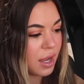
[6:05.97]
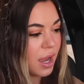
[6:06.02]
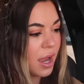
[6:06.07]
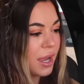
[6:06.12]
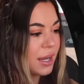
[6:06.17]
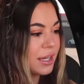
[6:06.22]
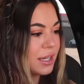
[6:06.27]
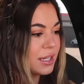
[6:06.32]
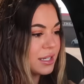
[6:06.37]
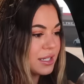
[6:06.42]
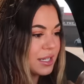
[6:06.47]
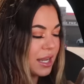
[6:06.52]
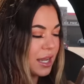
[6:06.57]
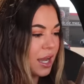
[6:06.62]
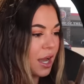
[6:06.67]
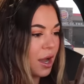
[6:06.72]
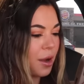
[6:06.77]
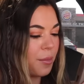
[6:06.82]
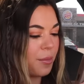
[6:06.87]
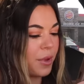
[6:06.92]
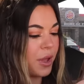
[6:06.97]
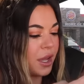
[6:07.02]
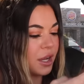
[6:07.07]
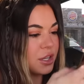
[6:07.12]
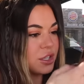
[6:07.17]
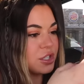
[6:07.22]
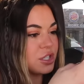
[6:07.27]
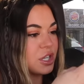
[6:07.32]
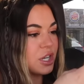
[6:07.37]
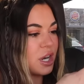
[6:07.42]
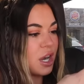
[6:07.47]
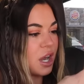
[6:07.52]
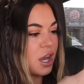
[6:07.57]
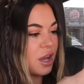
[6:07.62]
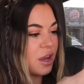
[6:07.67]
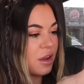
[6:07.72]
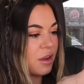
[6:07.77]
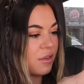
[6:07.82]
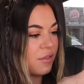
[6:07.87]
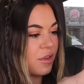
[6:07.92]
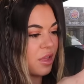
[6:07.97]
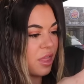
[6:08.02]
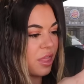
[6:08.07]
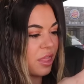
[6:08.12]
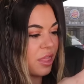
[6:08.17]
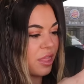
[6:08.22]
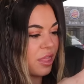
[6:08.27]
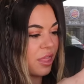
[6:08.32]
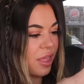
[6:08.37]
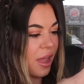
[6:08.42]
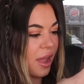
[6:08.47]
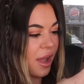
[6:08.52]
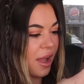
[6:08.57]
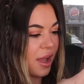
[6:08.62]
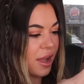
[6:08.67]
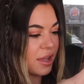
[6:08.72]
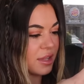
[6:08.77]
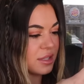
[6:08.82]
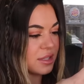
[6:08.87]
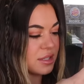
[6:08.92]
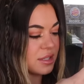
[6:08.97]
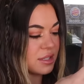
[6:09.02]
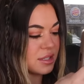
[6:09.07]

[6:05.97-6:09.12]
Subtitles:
I need to take a picture of that.